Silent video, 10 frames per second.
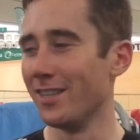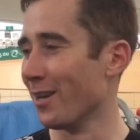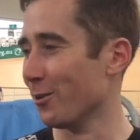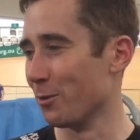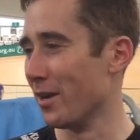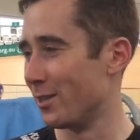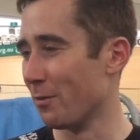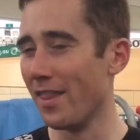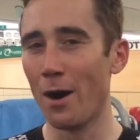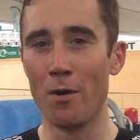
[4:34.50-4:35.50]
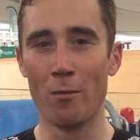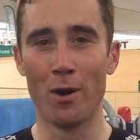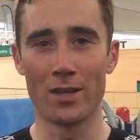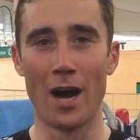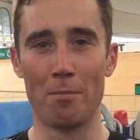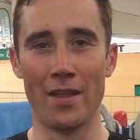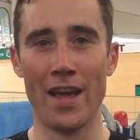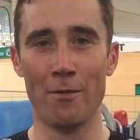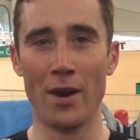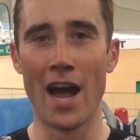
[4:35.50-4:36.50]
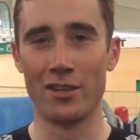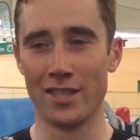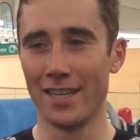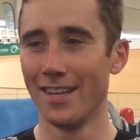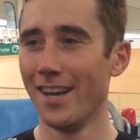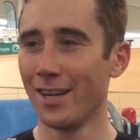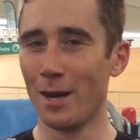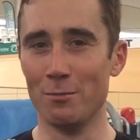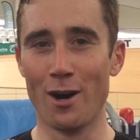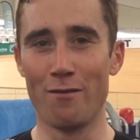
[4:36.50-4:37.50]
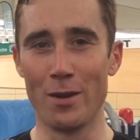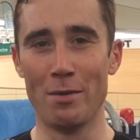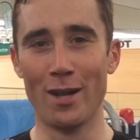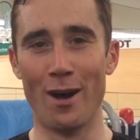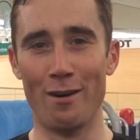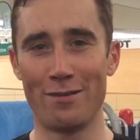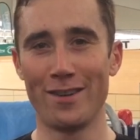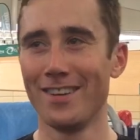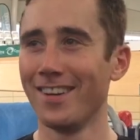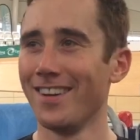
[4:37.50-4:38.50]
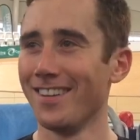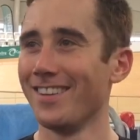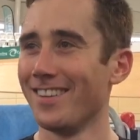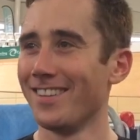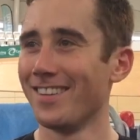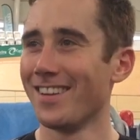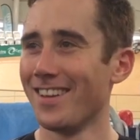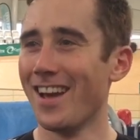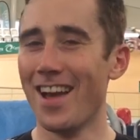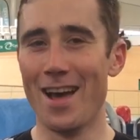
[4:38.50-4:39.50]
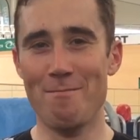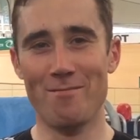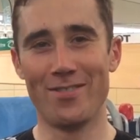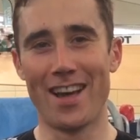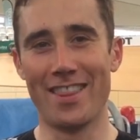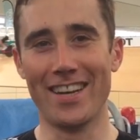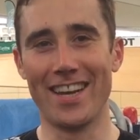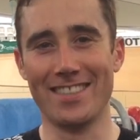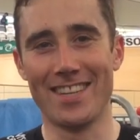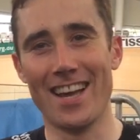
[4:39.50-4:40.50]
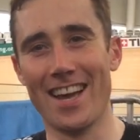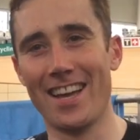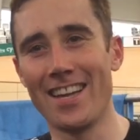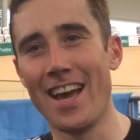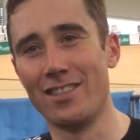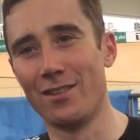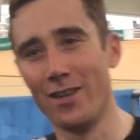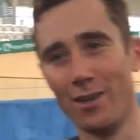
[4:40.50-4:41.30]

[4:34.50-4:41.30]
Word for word: you know to win, to win, that one World Cup, and then when it actually comes off and you pull it off, um, I think it's a yeah, it's a